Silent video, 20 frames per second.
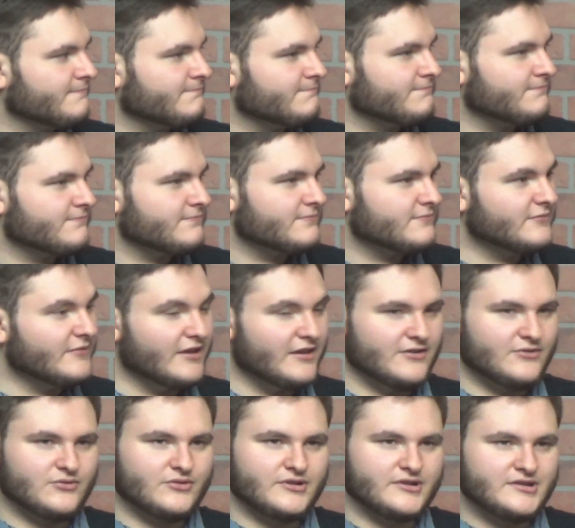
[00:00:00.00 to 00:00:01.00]

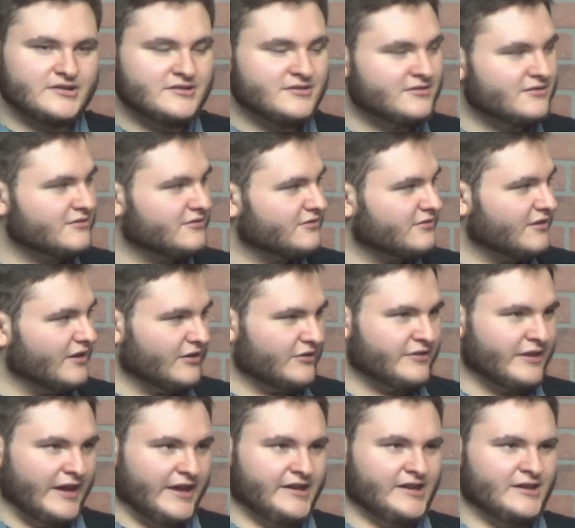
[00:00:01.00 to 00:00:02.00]
Yeah, they're
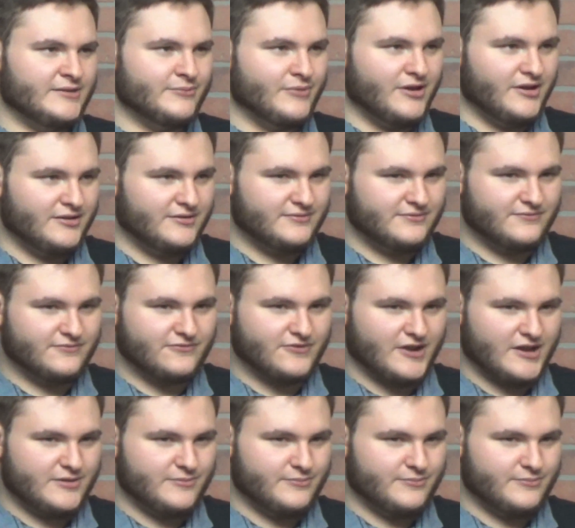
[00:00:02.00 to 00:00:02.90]
taking my friggin'